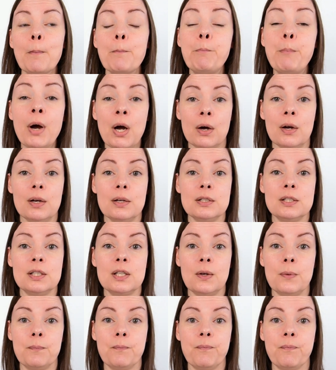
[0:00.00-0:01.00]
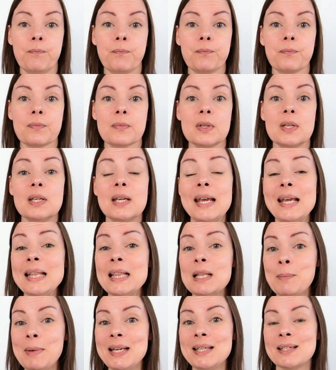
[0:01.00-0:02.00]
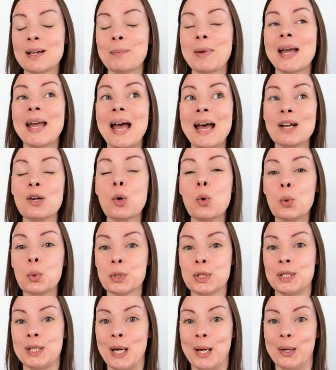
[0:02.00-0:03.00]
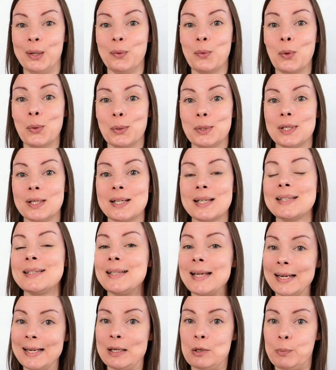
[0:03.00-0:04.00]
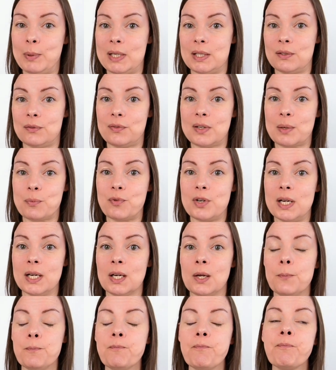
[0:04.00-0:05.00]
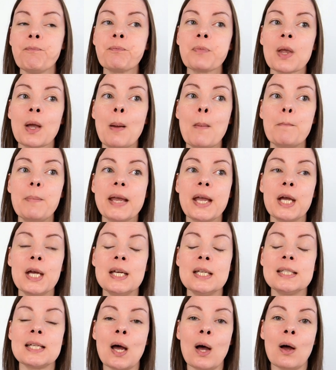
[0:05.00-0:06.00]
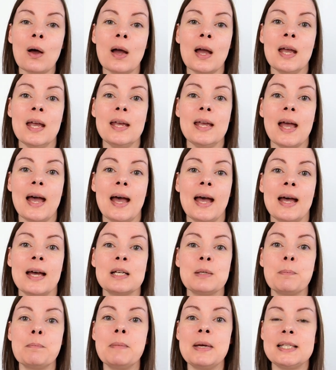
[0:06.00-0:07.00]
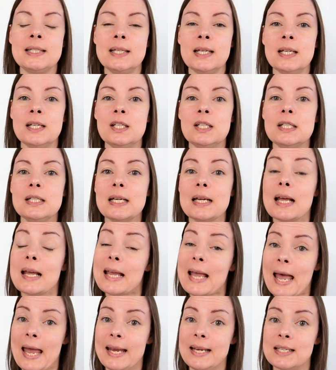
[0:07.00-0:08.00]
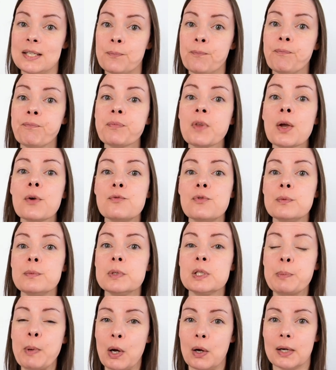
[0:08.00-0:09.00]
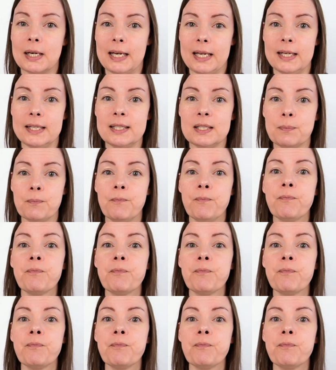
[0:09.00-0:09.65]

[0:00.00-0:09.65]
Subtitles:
But in the meantime, I had also ordered a second piece of fabric because I had messaged Kate from Sparkly's